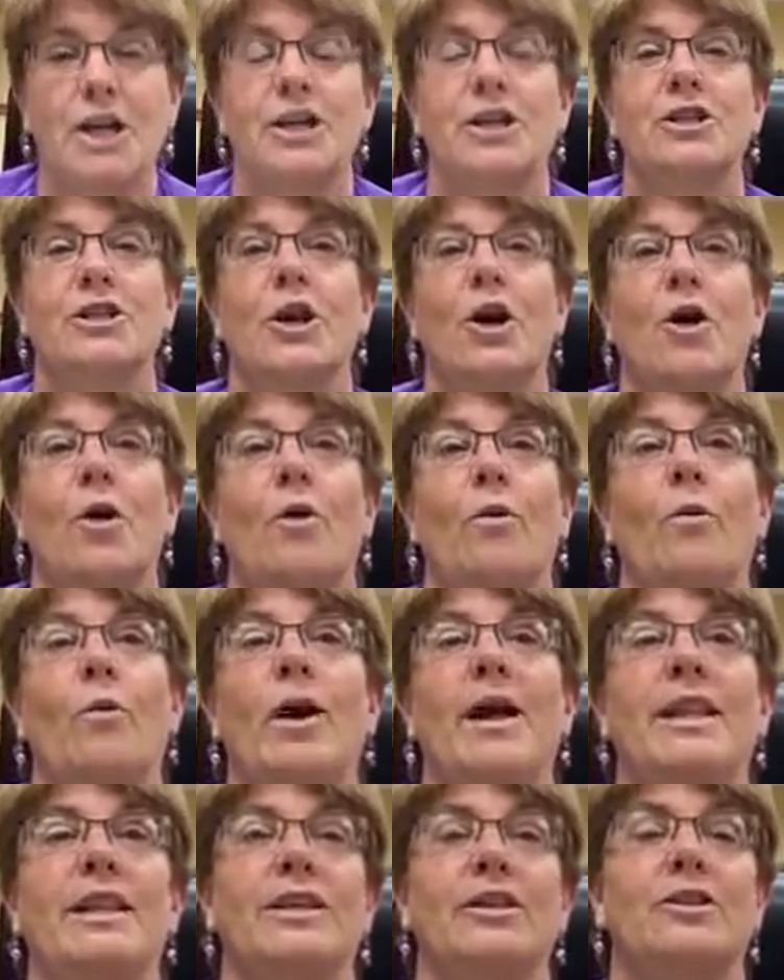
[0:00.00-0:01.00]
So
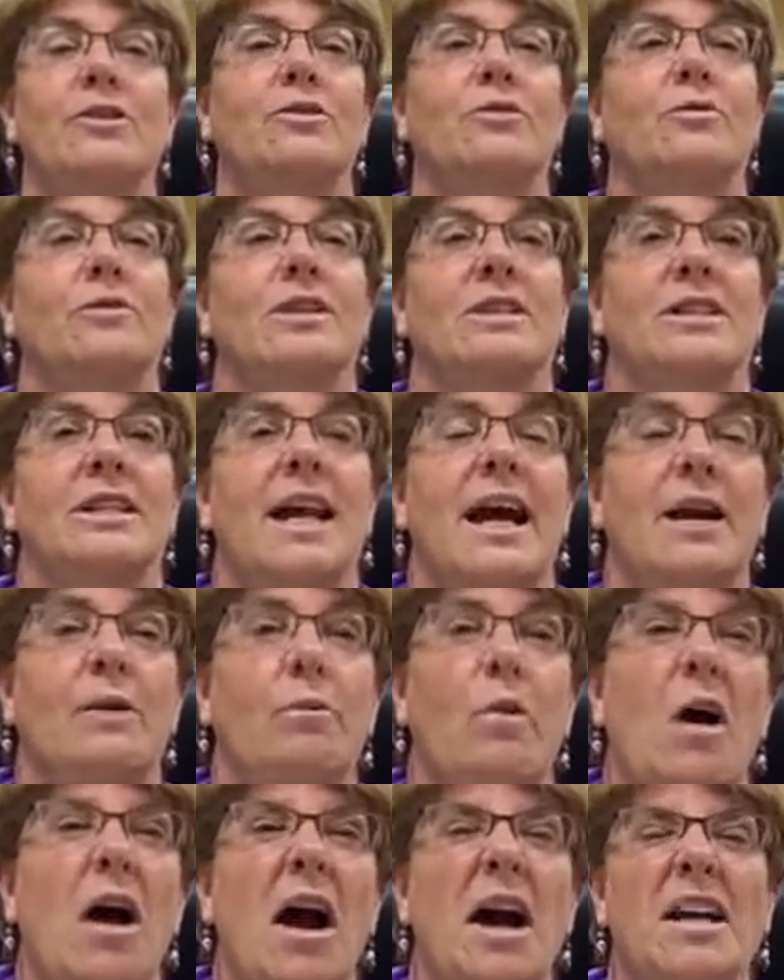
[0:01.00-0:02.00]
when the
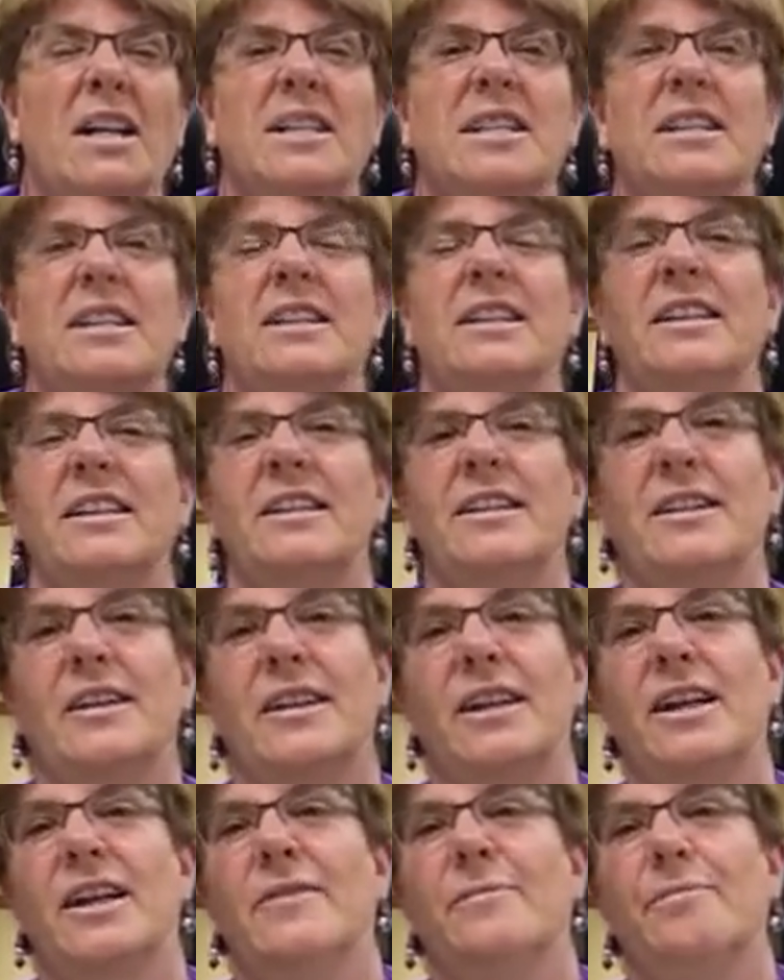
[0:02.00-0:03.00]
sidewalks and
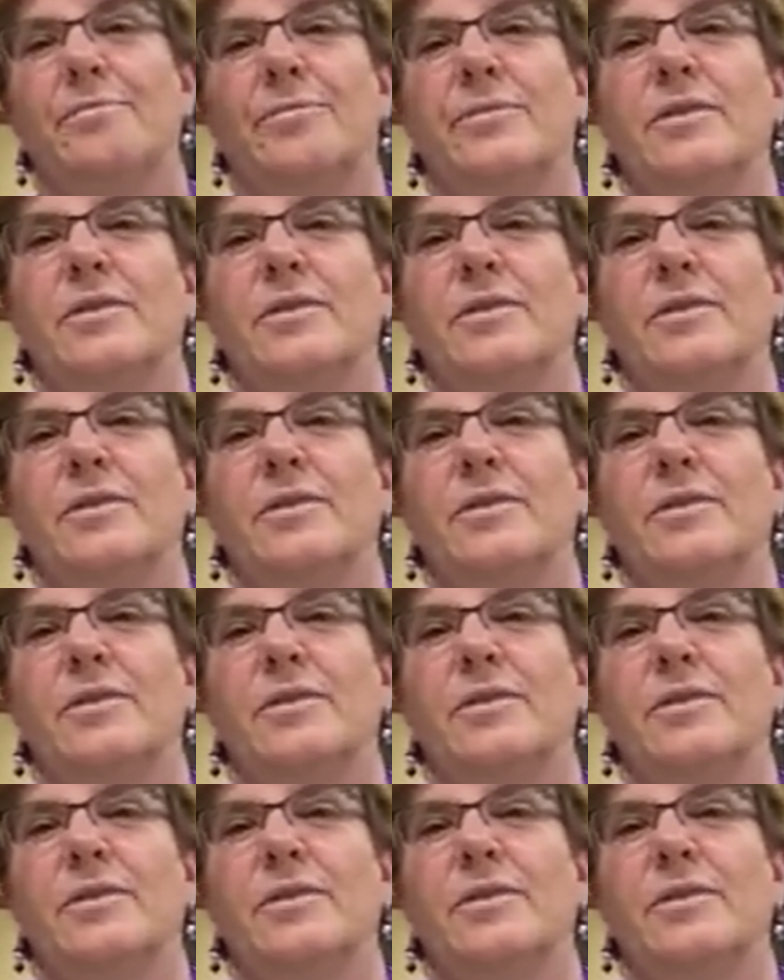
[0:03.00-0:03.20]
the